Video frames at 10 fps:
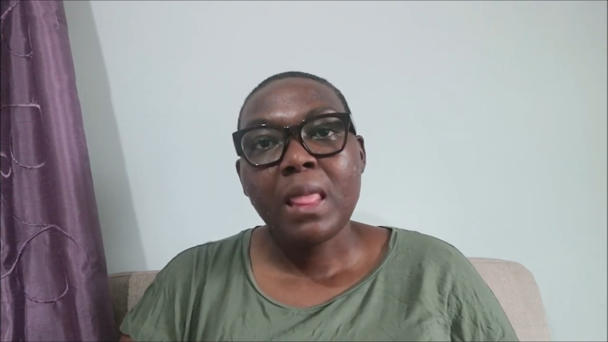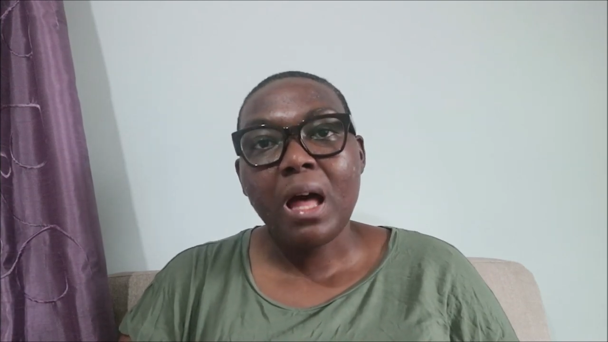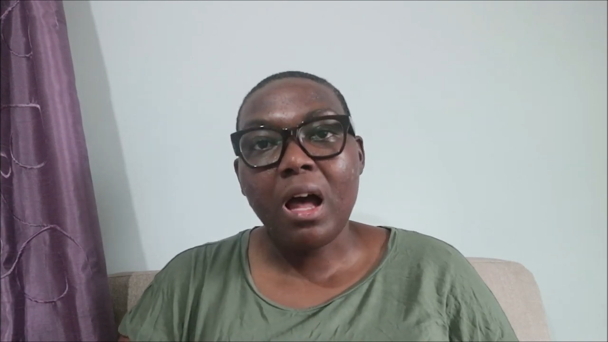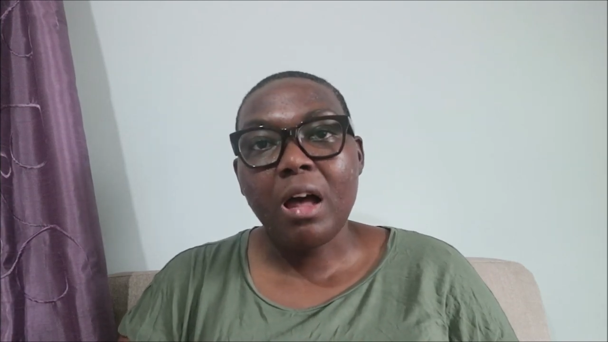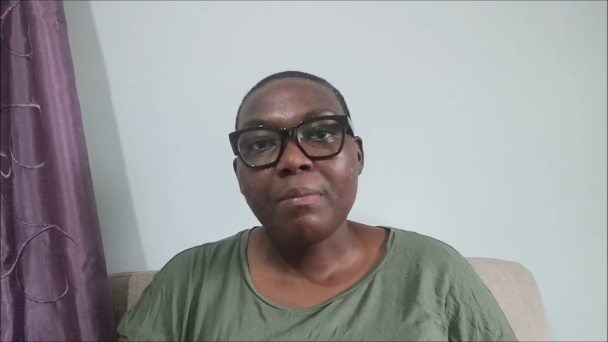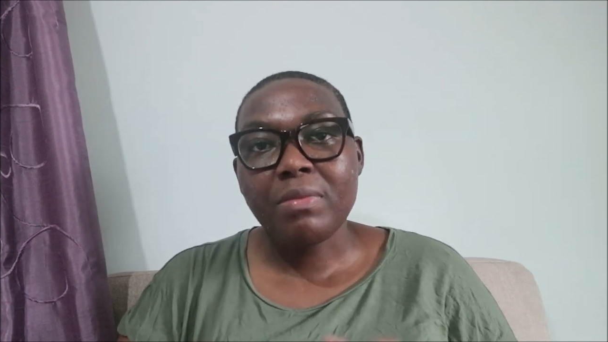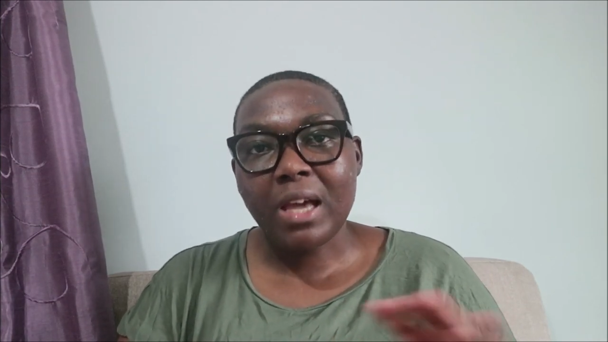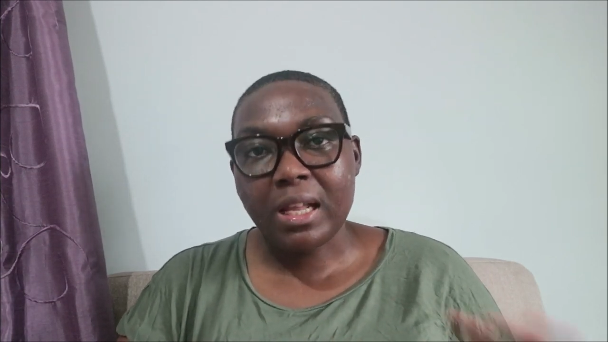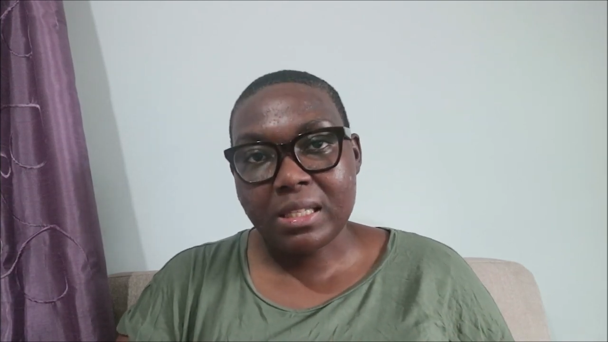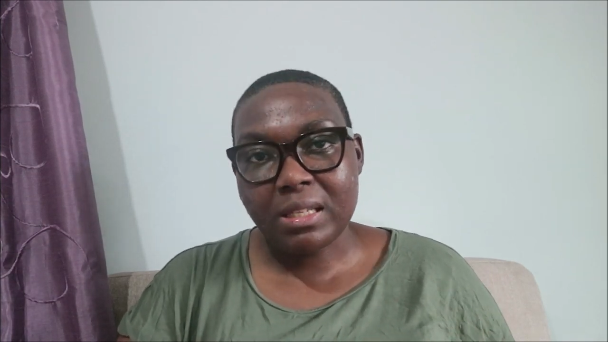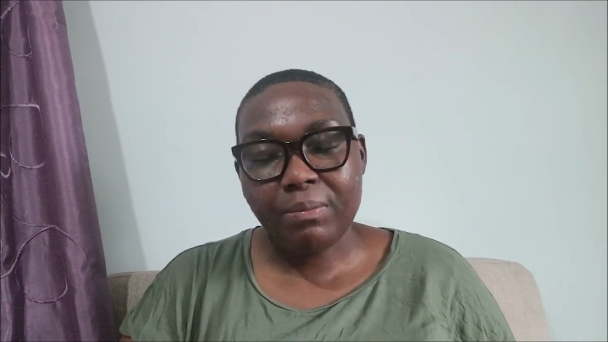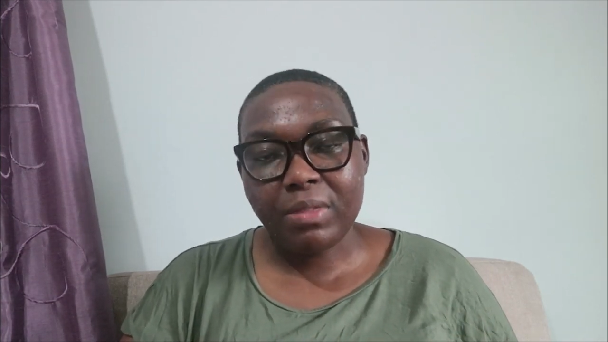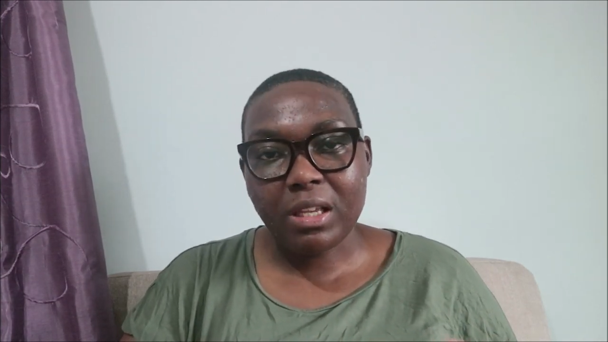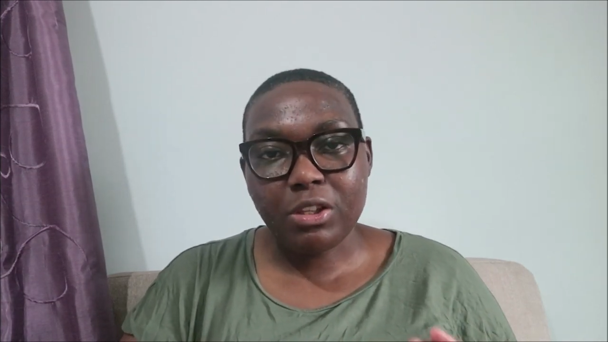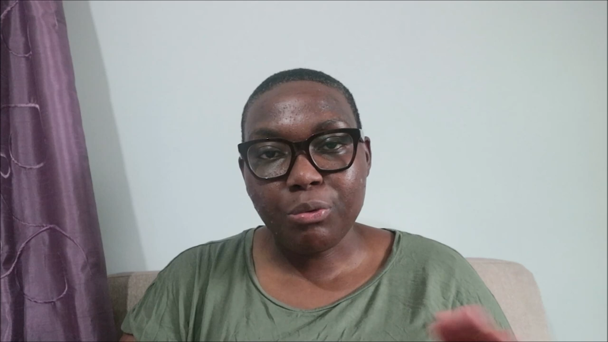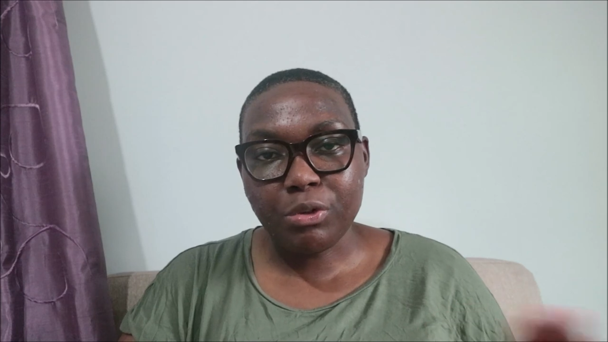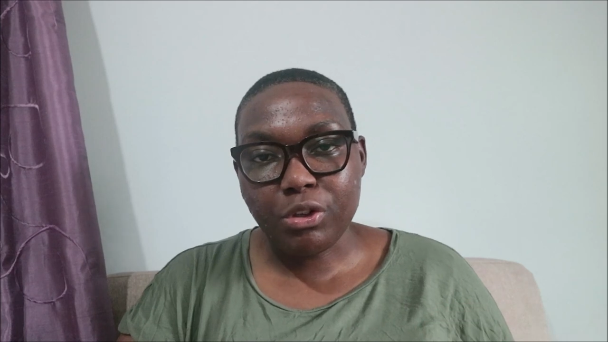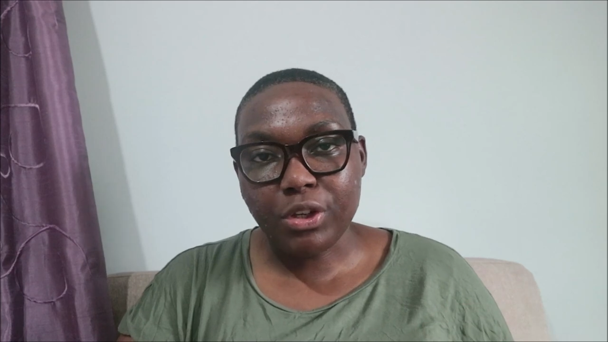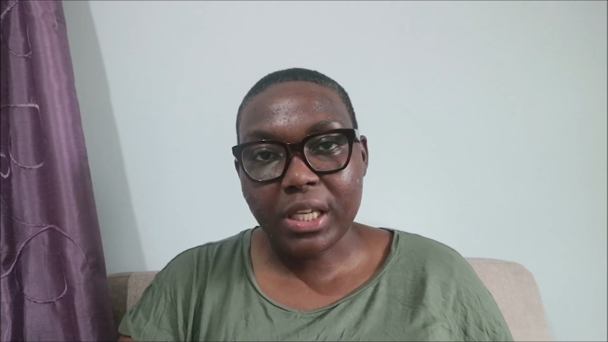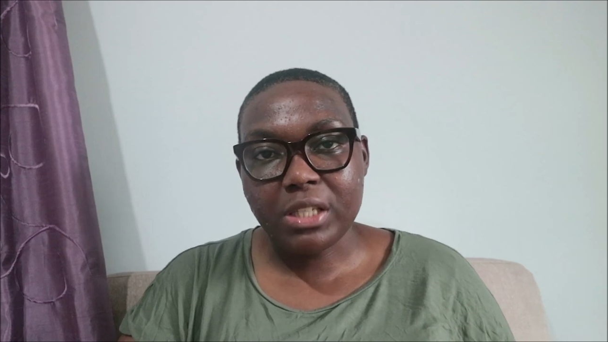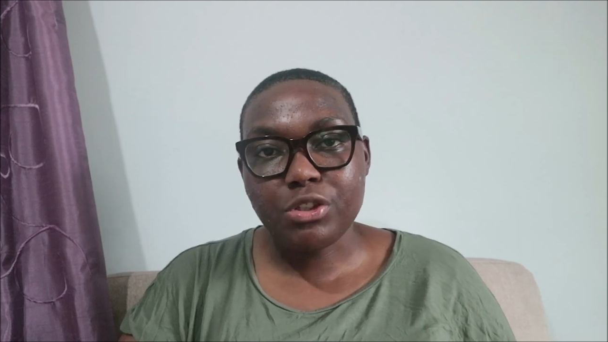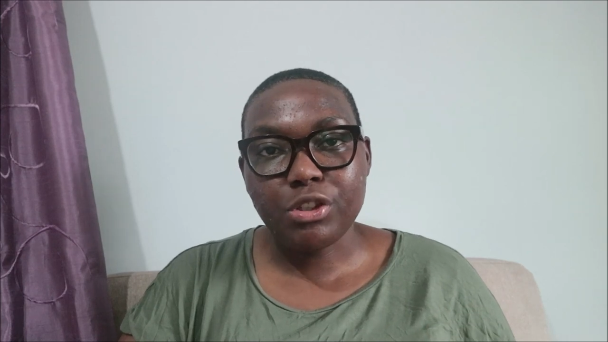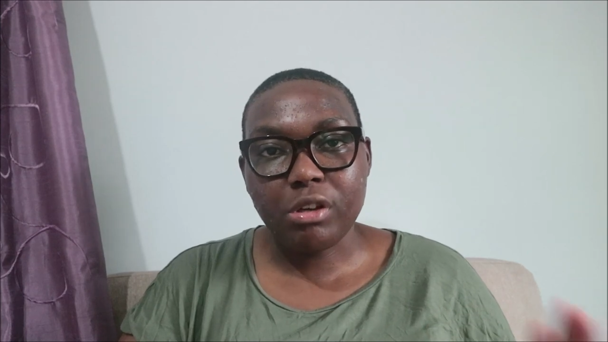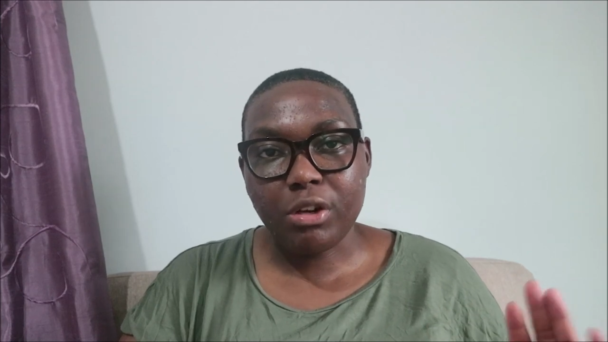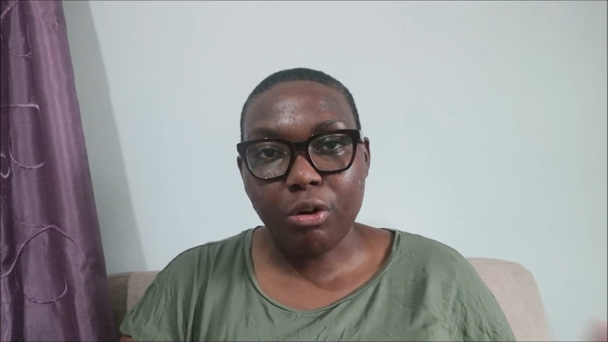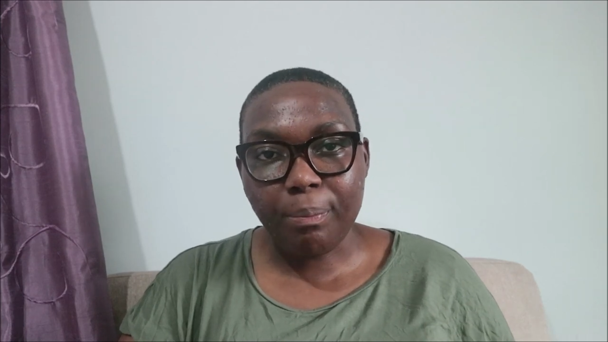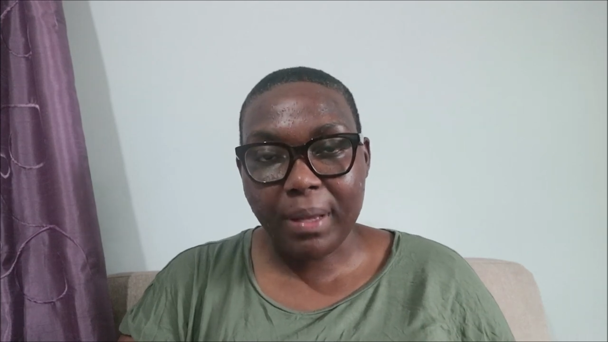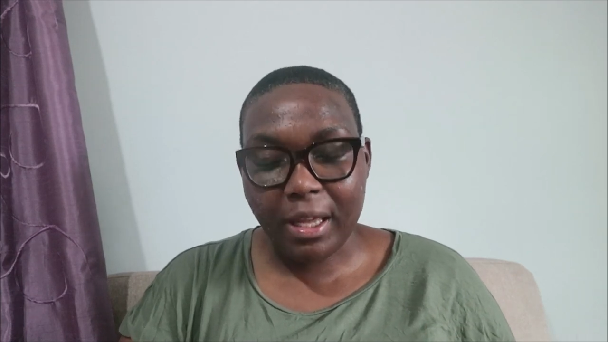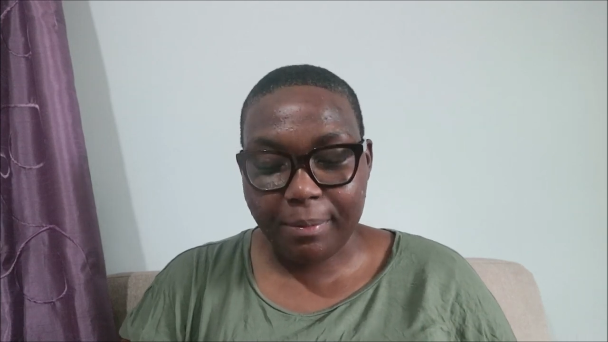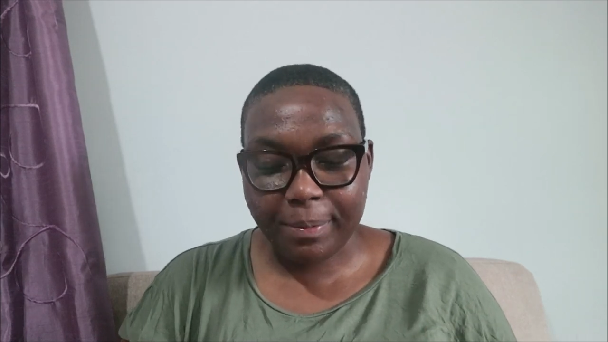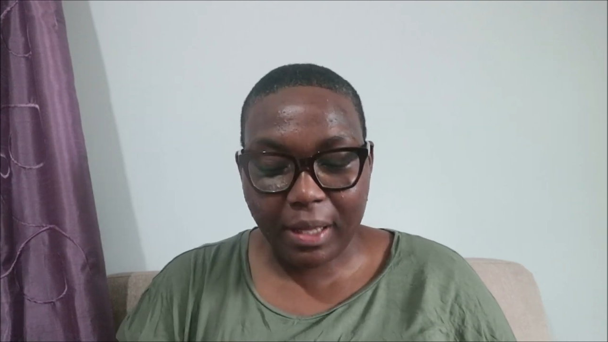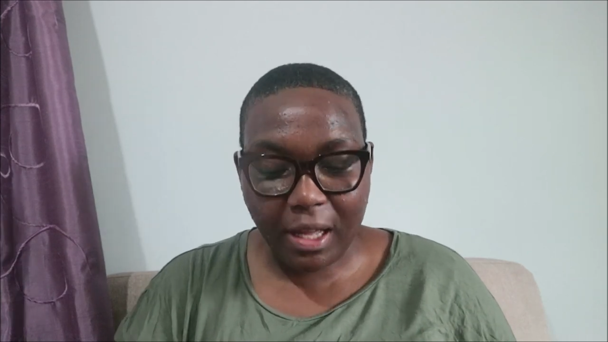that's something you would look into and not PIP.